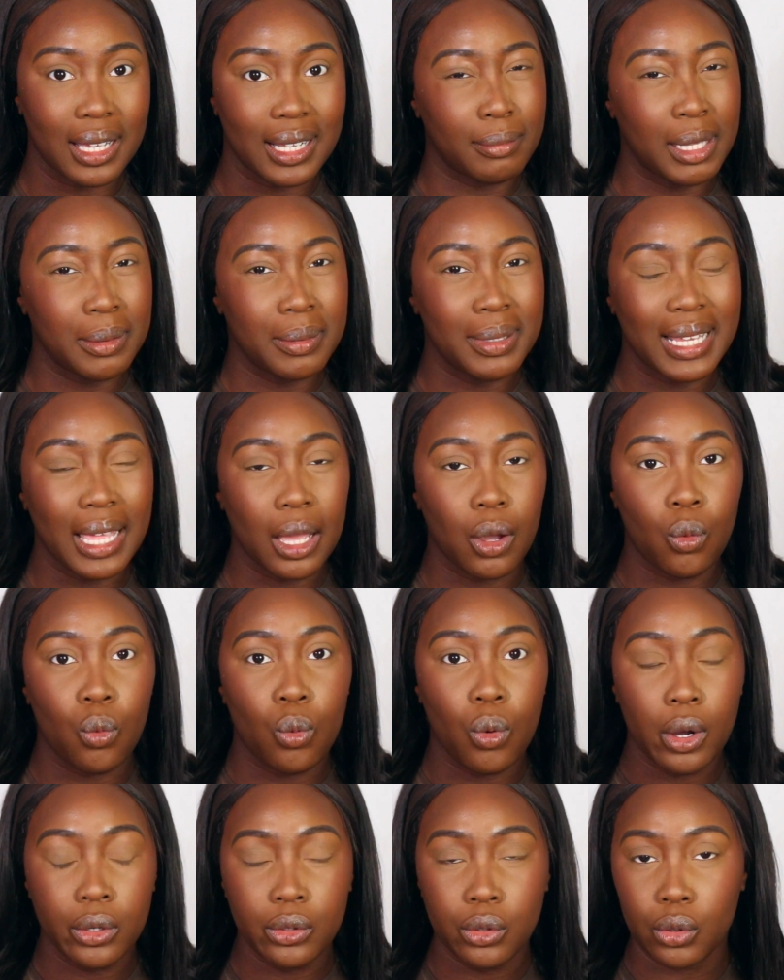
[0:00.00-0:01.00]
maybe like
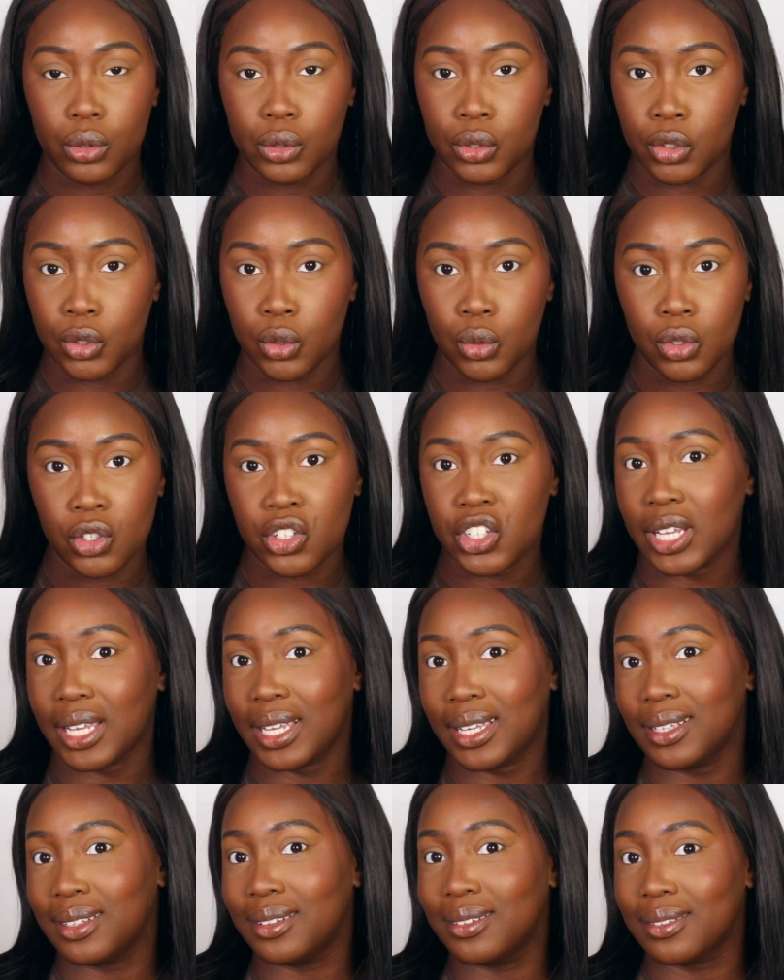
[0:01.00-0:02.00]
1 or 2
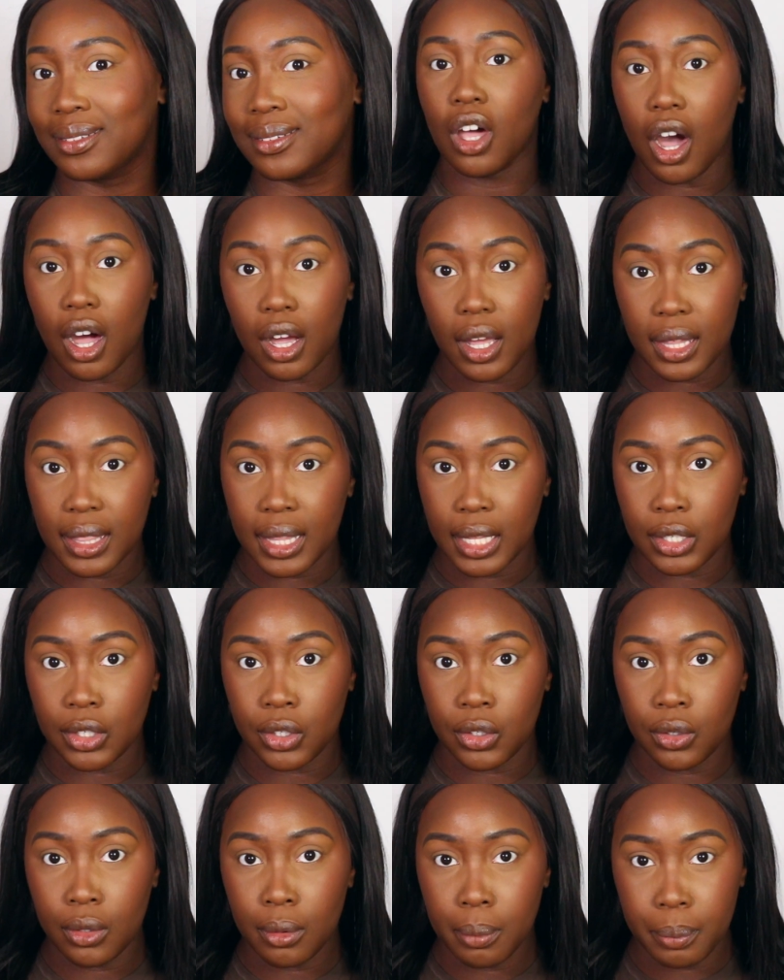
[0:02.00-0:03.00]
shades darker than
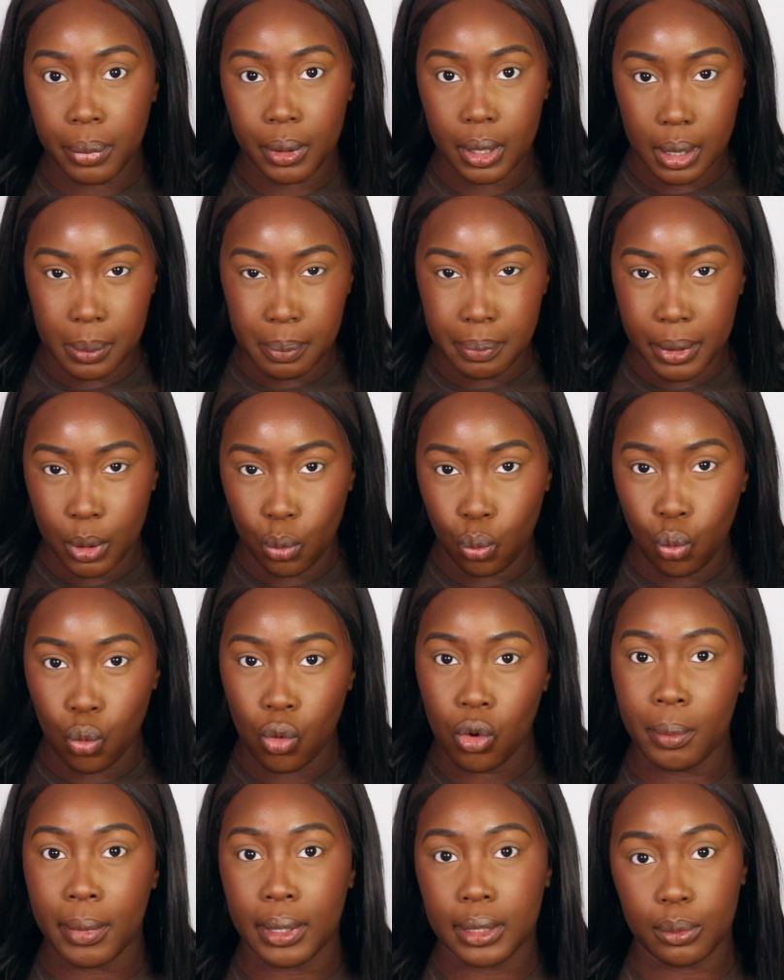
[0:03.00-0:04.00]
you, but a bit
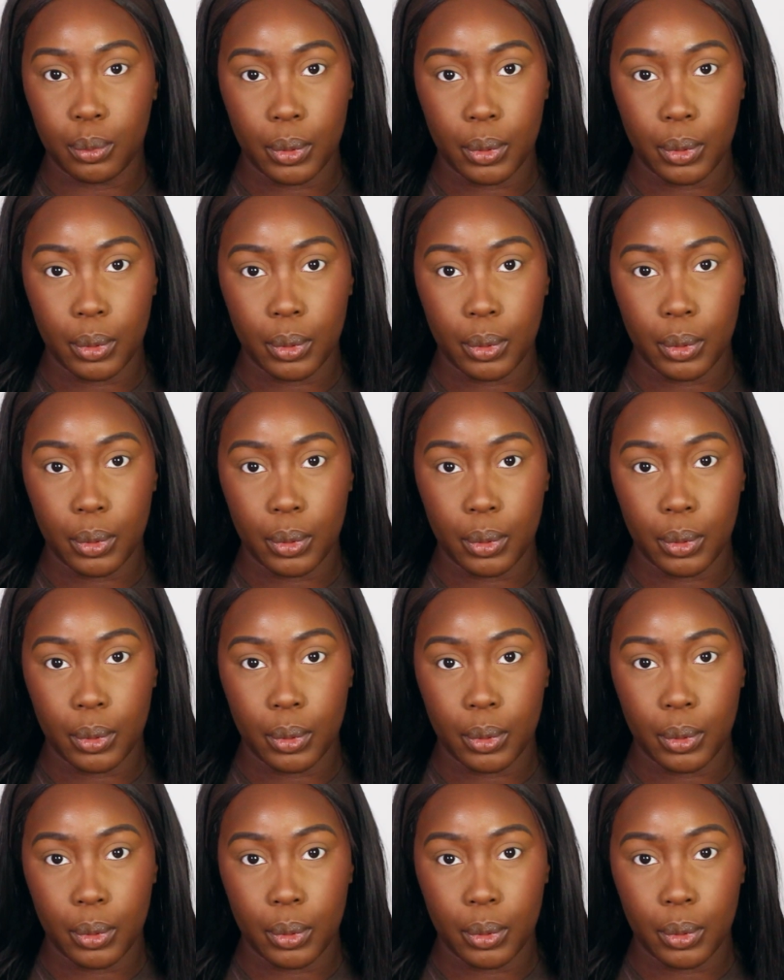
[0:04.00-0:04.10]
warm as